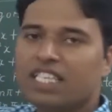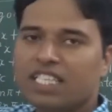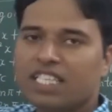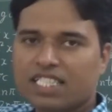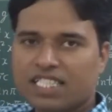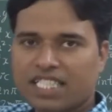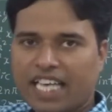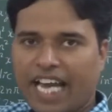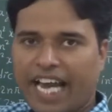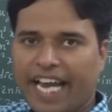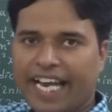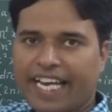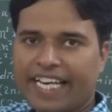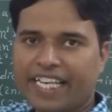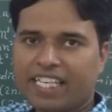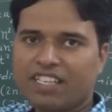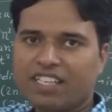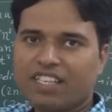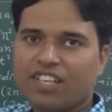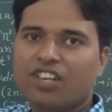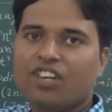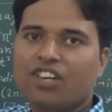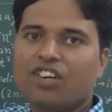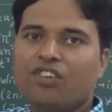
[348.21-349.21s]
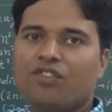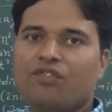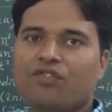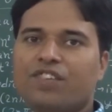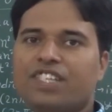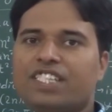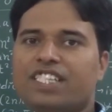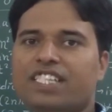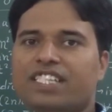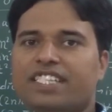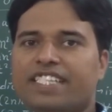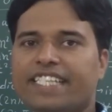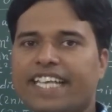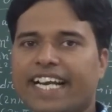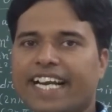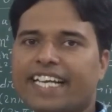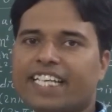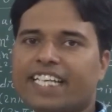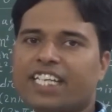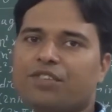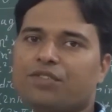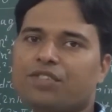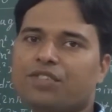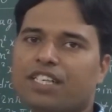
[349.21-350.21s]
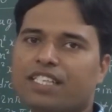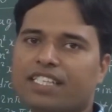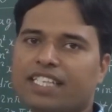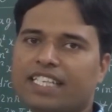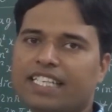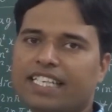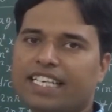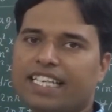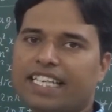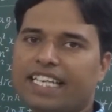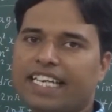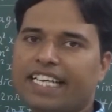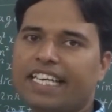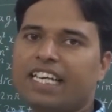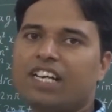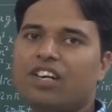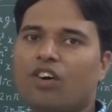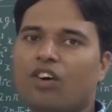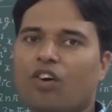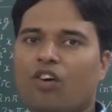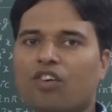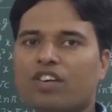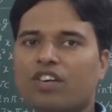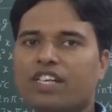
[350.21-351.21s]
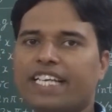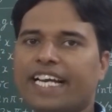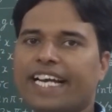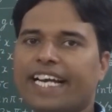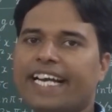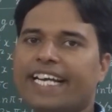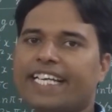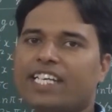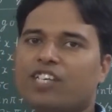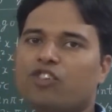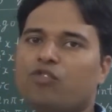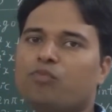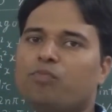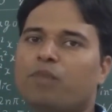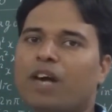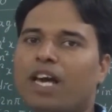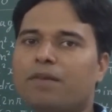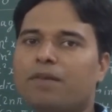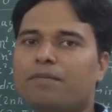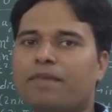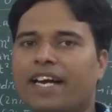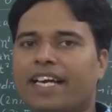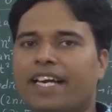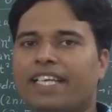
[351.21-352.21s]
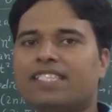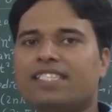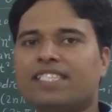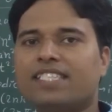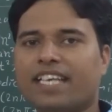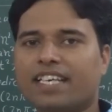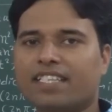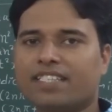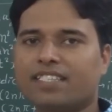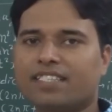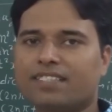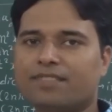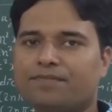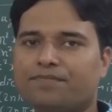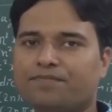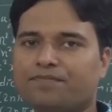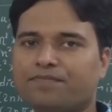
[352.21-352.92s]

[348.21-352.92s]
sine with negative 30 degree or negative pi by 6.